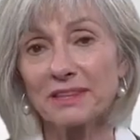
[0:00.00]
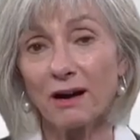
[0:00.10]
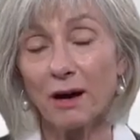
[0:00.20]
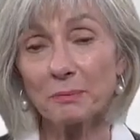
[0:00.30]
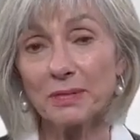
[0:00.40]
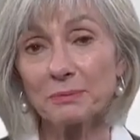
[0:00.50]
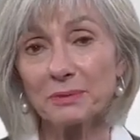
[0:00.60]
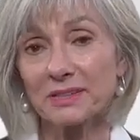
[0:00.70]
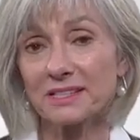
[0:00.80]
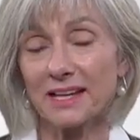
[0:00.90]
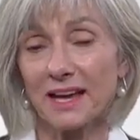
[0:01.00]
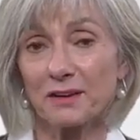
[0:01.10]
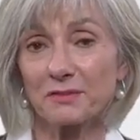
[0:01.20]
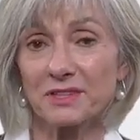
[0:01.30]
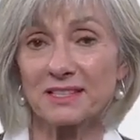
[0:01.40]
there are people that
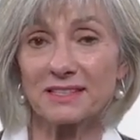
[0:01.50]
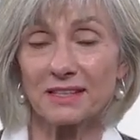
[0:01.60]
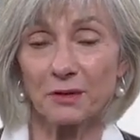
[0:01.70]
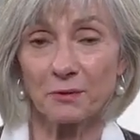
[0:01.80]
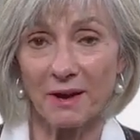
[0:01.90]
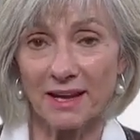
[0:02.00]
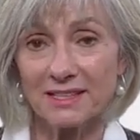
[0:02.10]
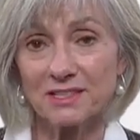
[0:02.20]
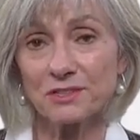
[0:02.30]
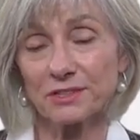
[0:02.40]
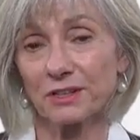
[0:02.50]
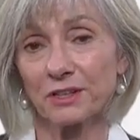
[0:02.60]
have this raised